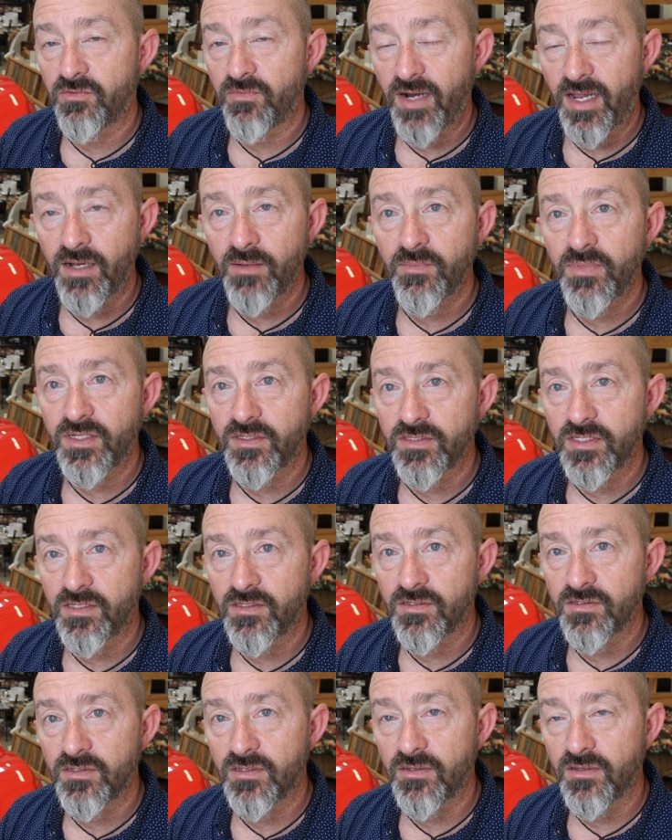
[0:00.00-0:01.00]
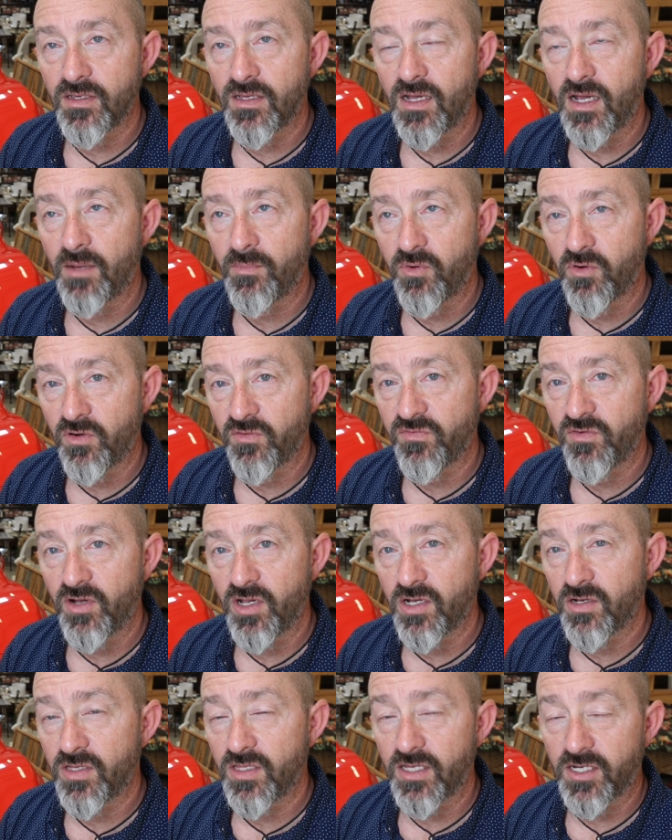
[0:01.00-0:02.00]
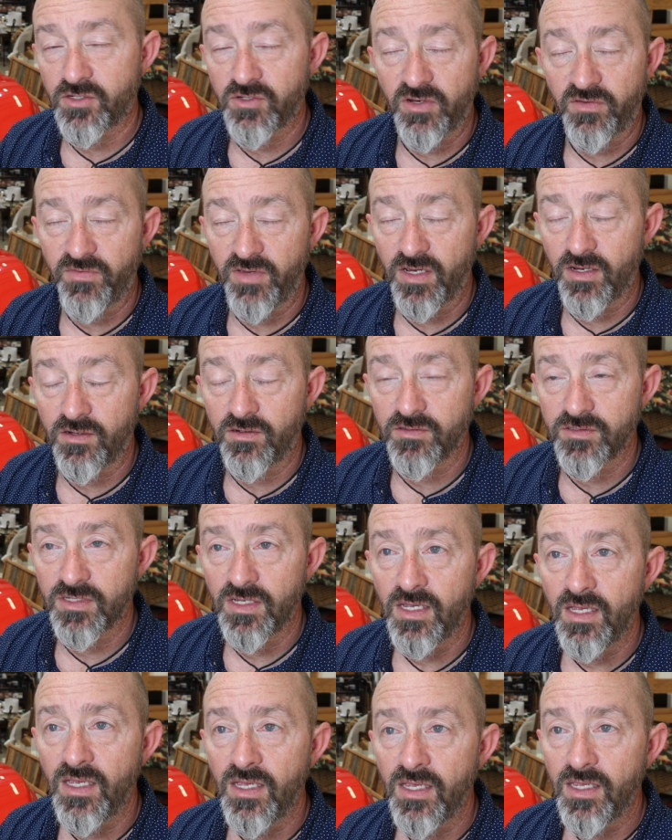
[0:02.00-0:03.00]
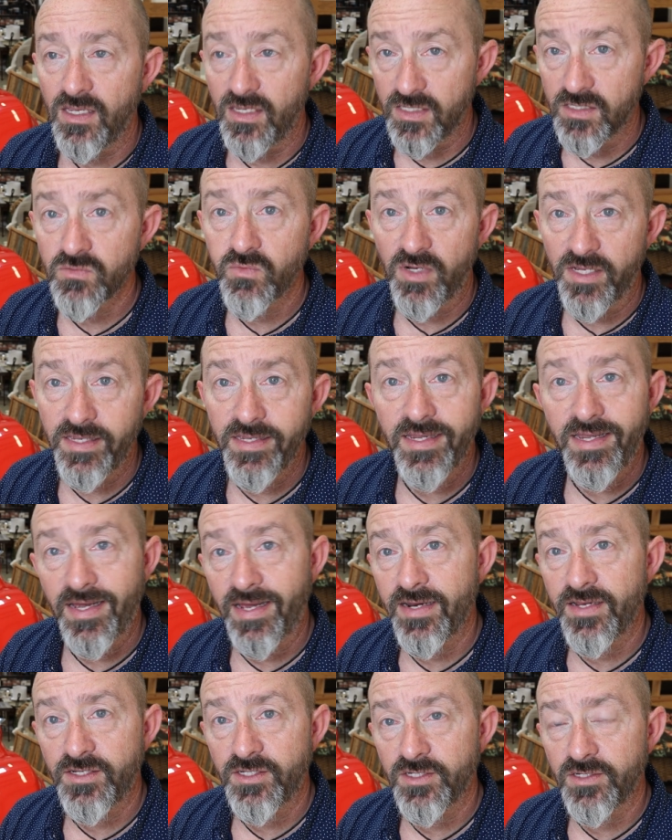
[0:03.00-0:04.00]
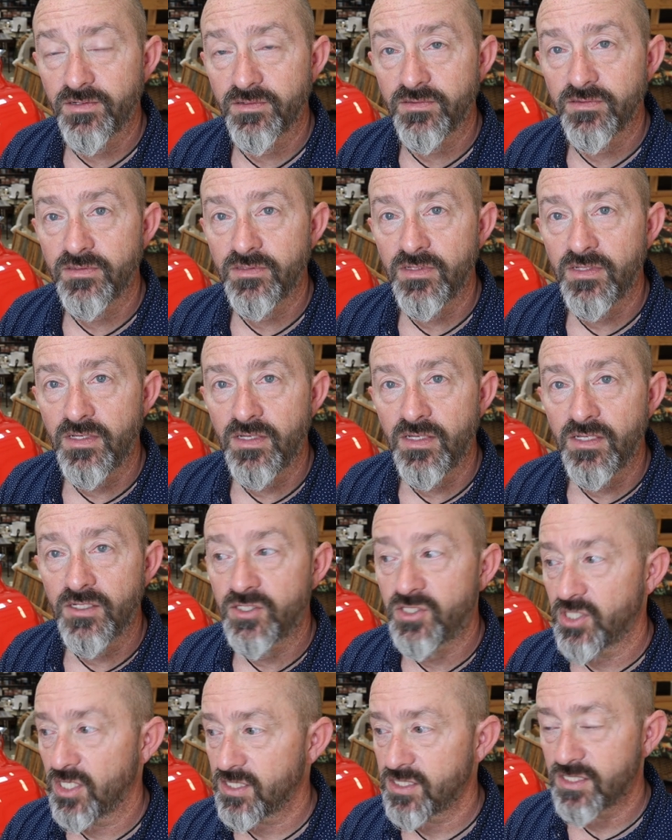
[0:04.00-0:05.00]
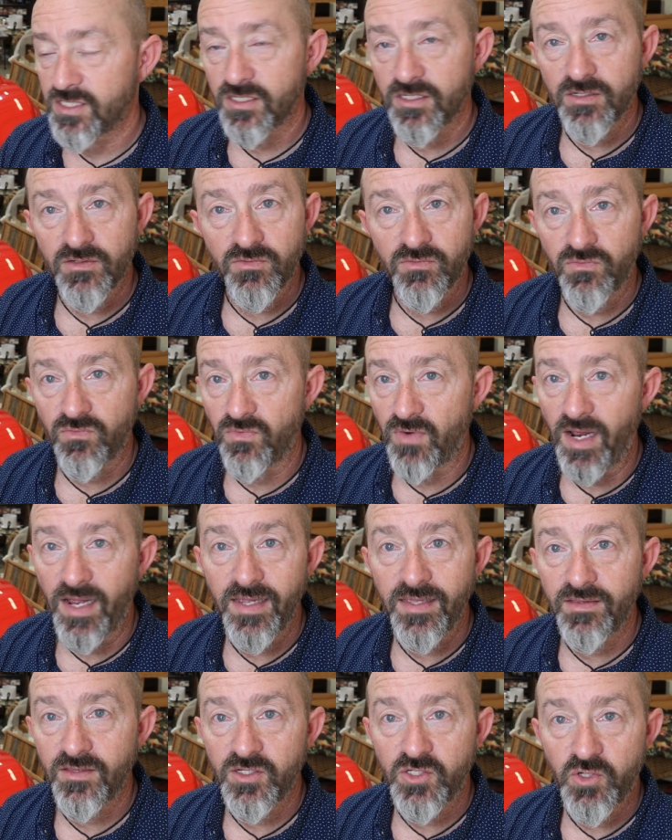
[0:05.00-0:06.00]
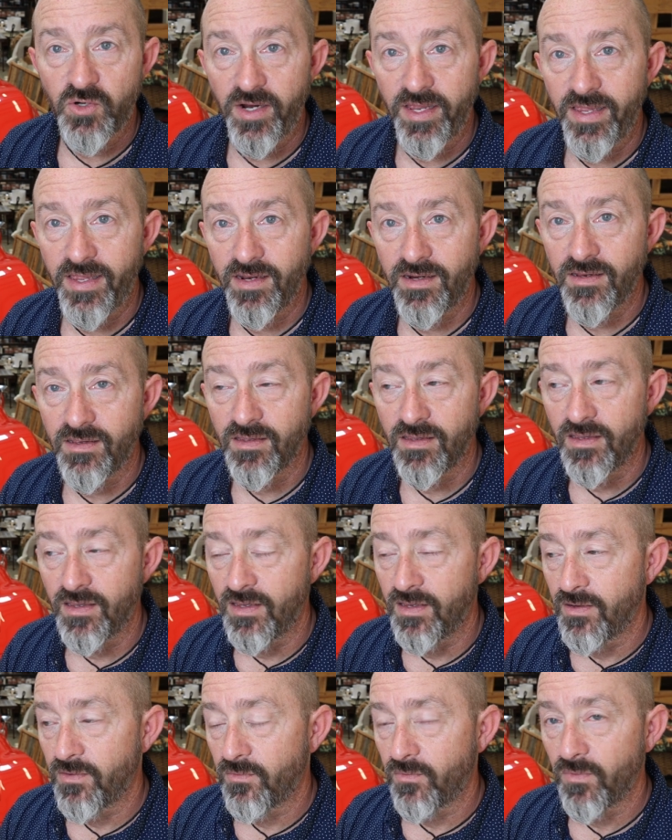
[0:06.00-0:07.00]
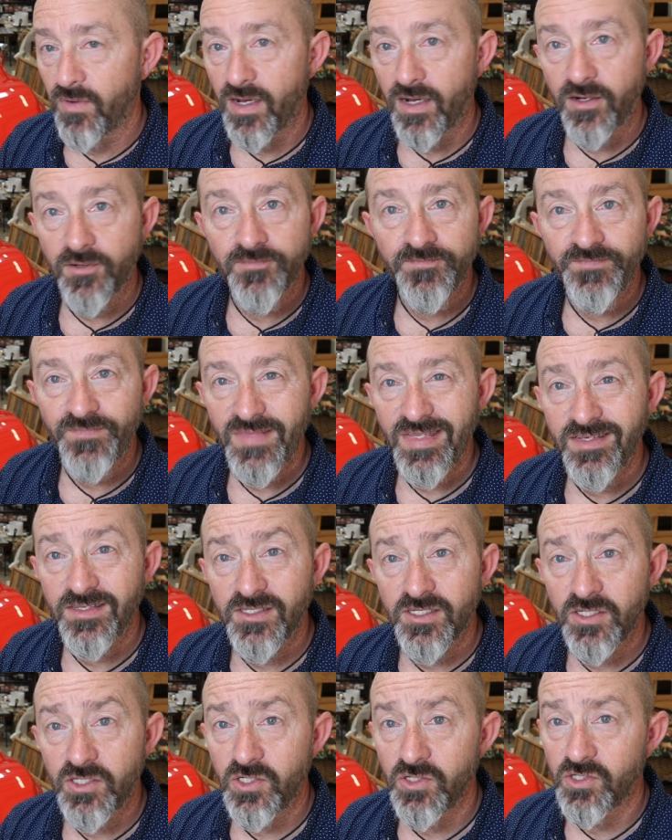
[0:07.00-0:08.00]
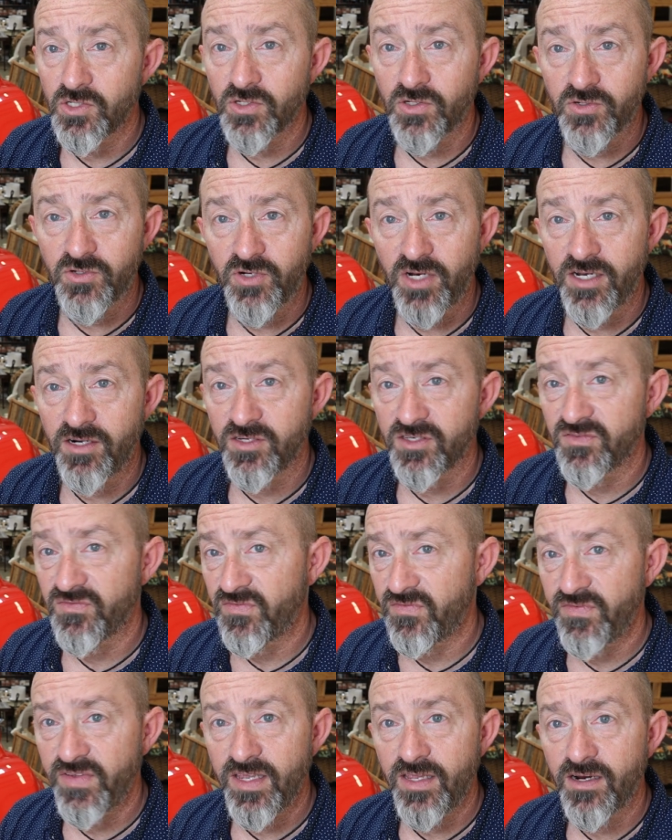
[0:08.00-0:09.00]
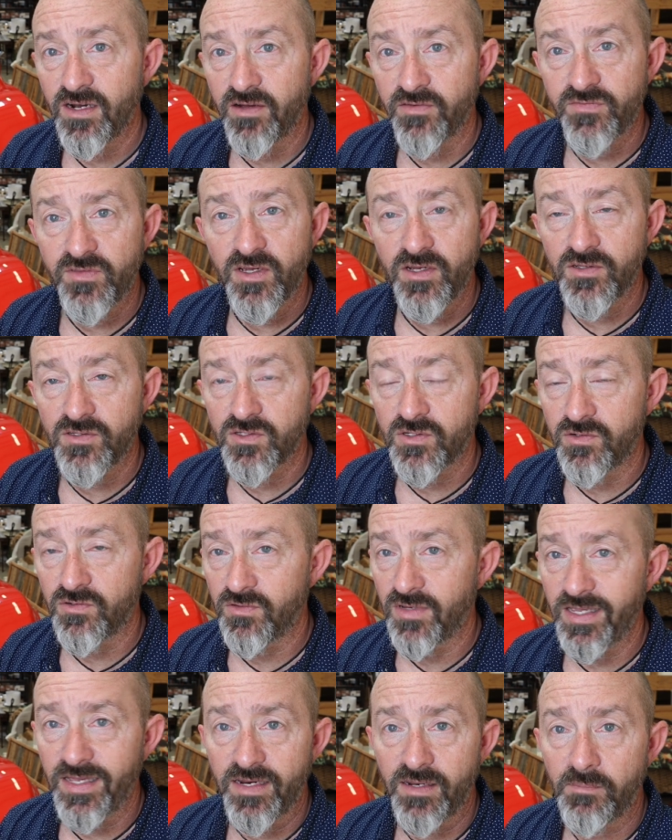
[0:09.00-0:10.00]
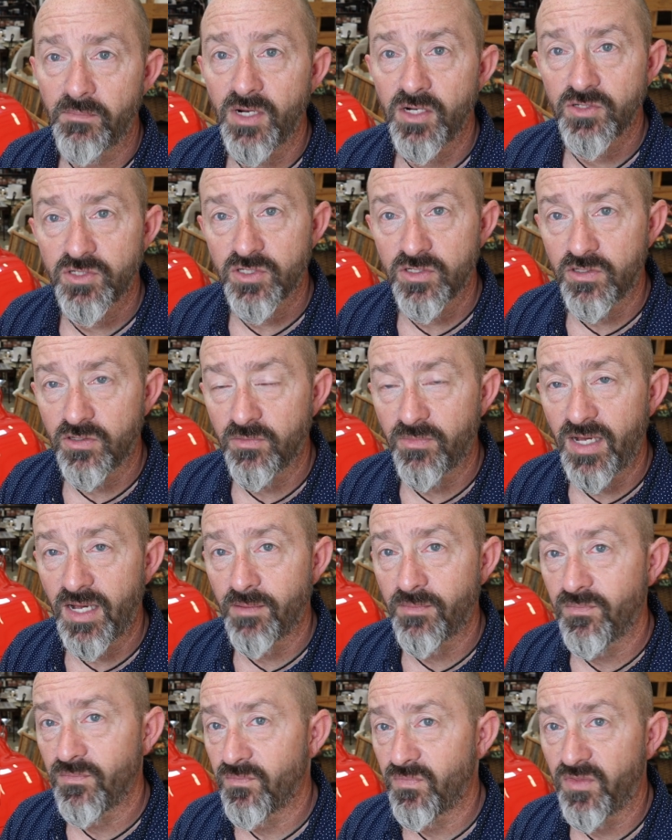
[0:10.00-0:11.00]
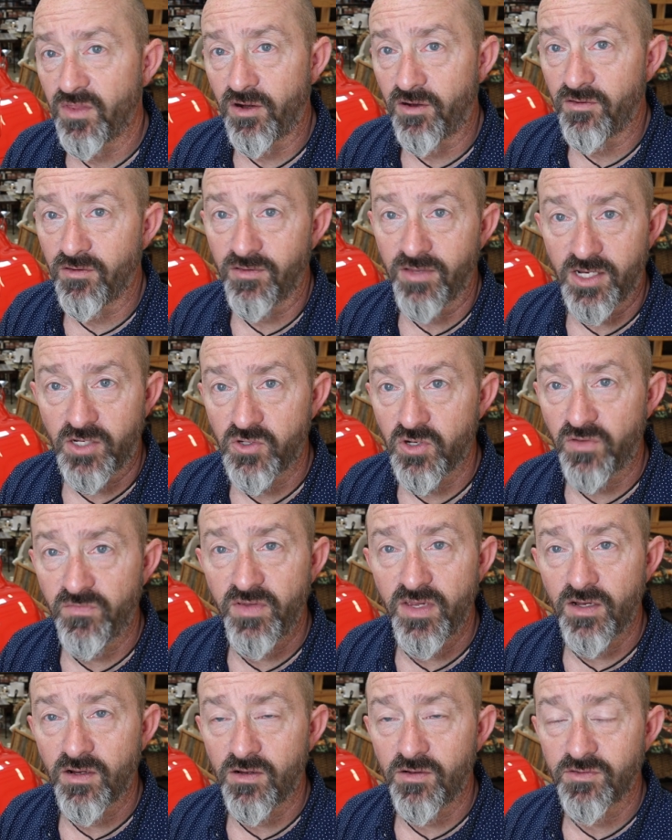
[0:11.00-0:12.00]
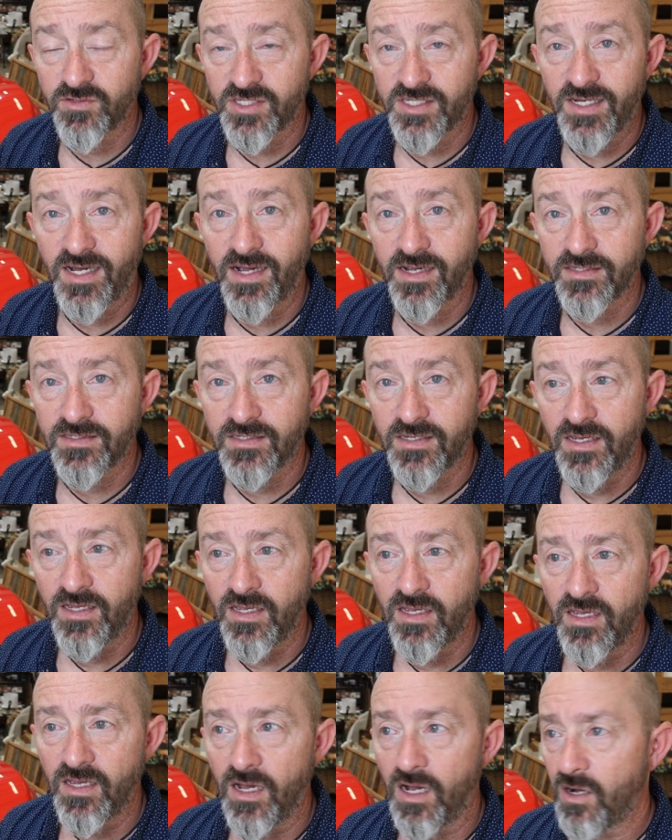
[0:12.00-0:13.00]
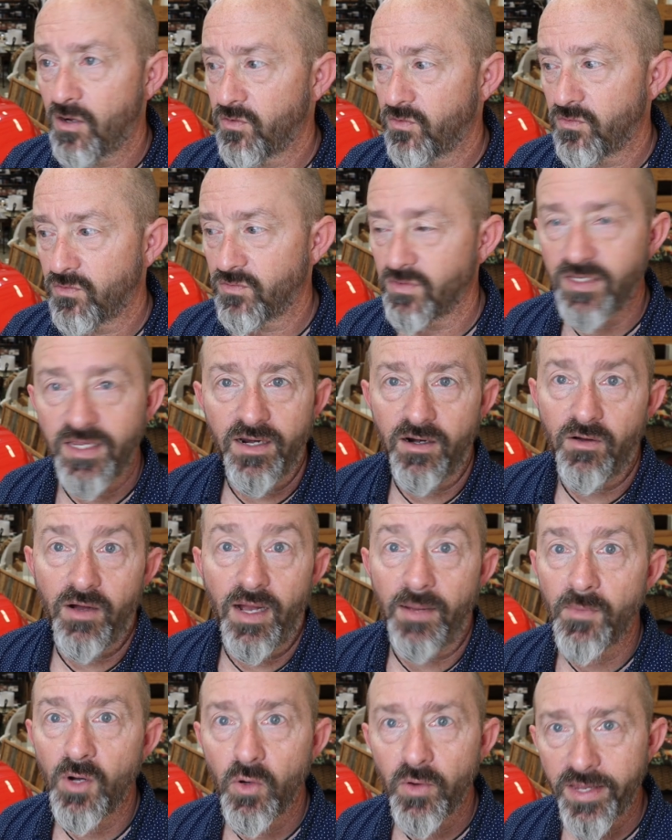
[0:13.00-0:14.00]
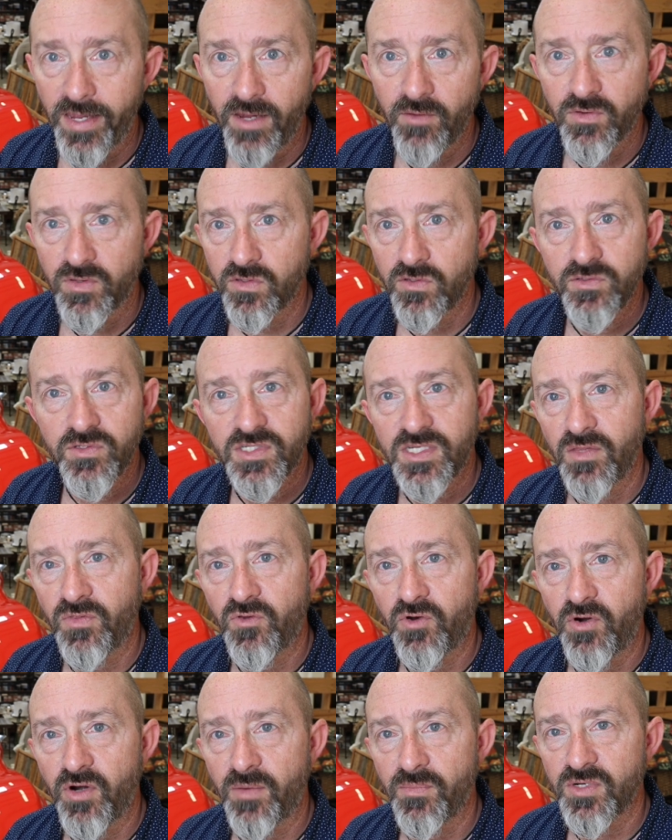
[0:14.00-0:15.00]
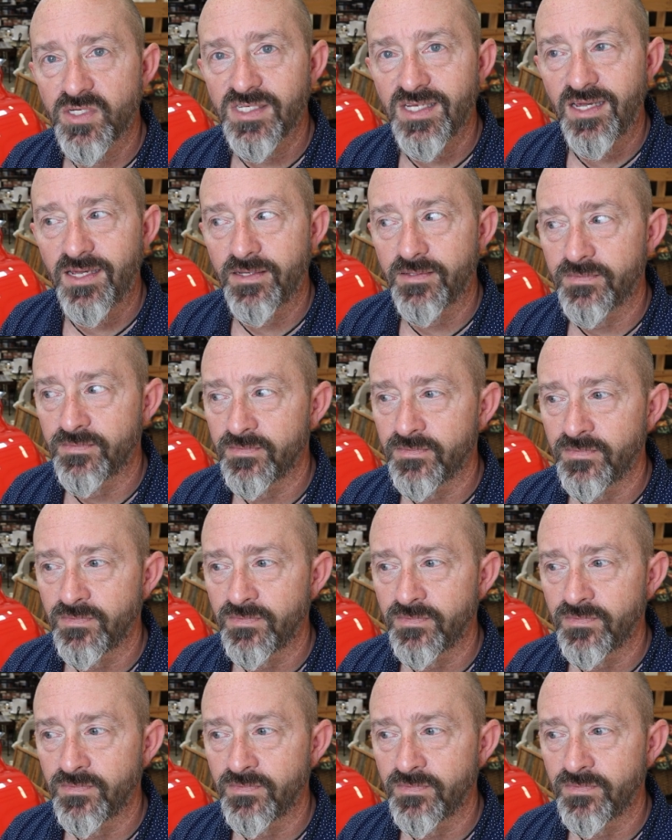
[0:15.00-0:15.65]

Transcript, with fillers: around building the, a portfolio in electric vehicles is what you got to do. Just to ride the trade well, institutional traders feed off those who get emotional about their electric vehicle stocks. Oh, you know, I'm okay with losing 30%.